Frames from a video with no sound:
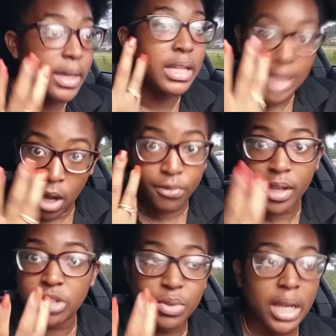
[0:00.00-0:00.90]
be as
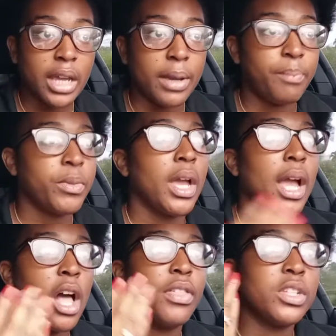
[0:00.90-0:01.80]
healthy as you
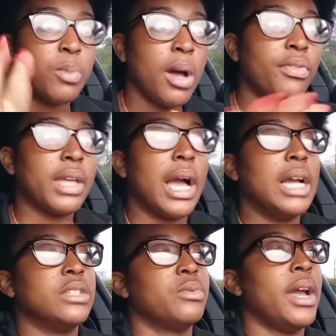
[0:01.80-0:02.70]
can. Health is wealth,
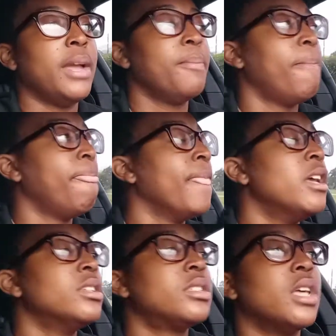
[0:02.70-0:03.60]
guys, right?
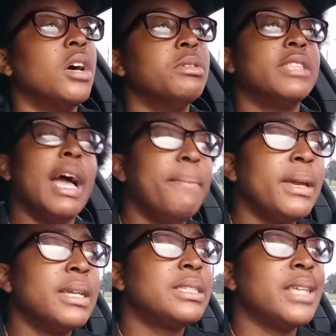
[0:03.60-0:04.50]
So, with that
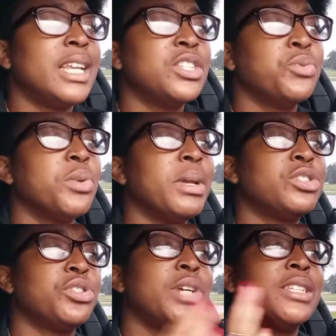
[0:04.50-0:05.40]
being said, I just want to
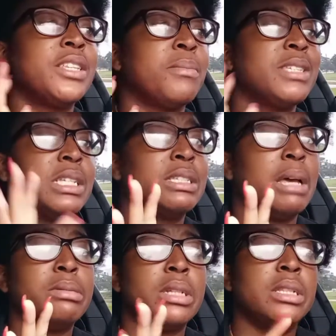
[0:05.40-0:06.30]
make sure you guys get the
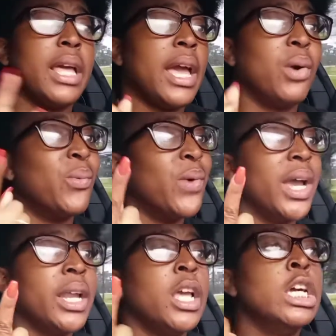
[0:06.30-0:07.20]
misconception that
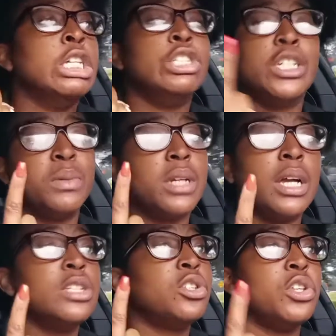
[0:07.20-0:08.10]
one, just
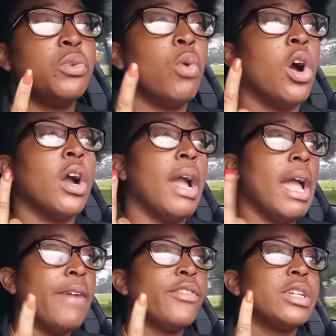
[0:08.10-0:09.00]
because you are a
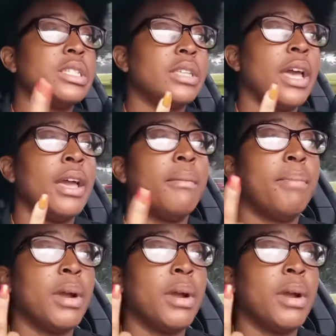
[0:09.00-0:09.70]
heavier set